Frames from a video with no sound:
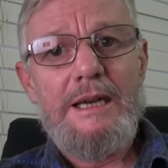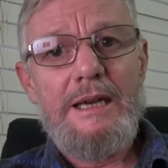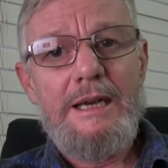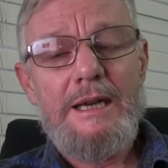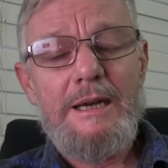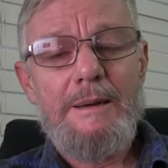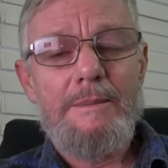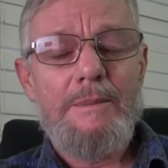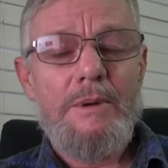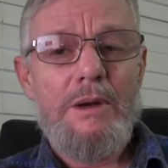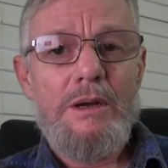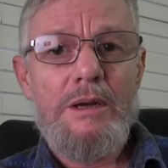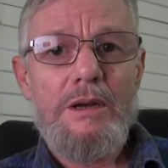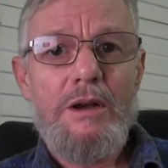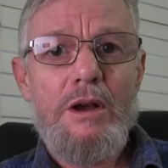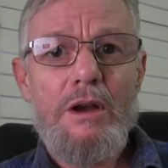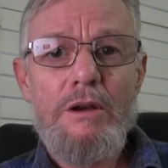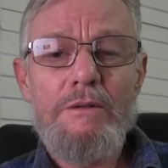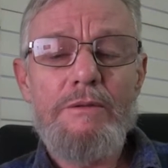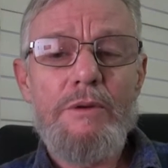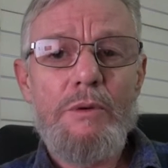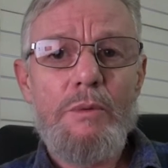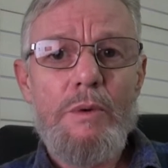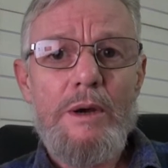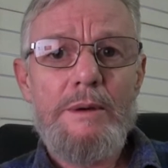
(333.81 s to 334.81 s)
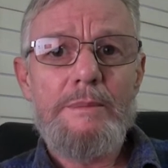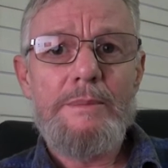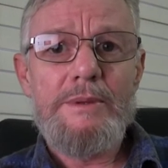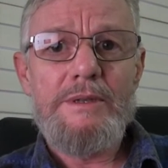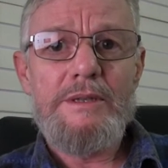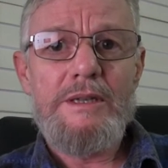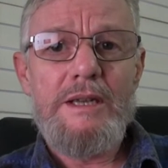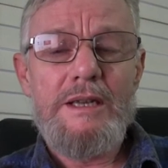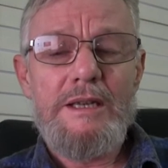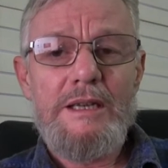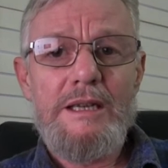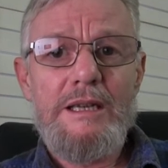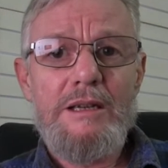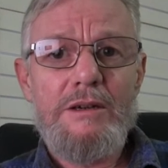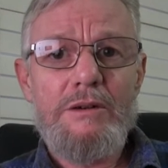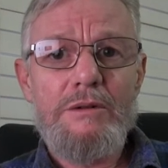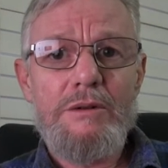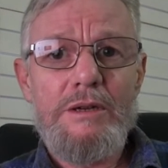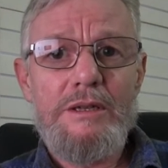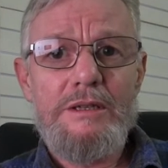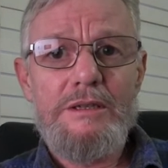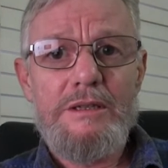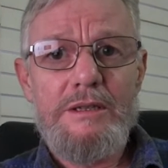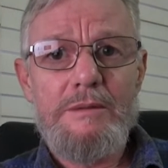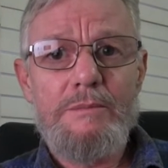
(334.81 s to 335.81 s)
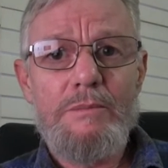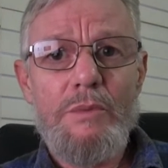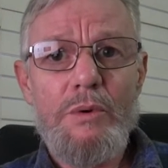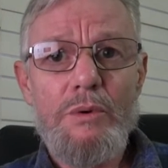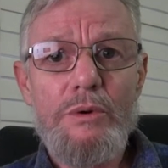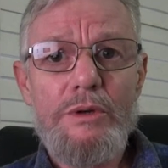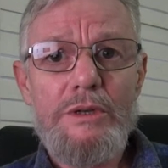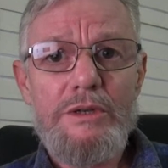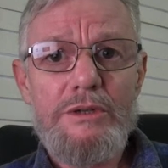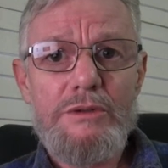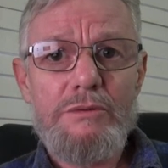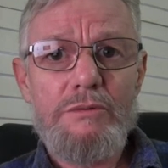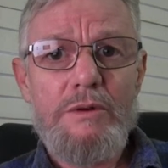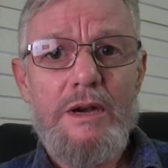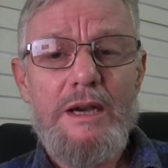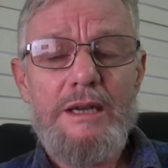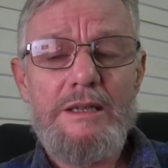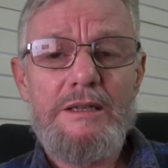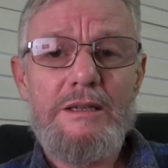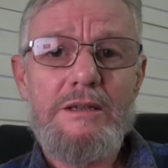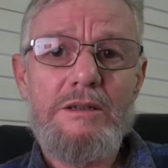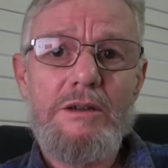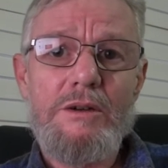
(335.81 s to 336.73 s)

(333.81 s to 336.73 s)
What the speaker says: Over 1% increase in mortgage rates.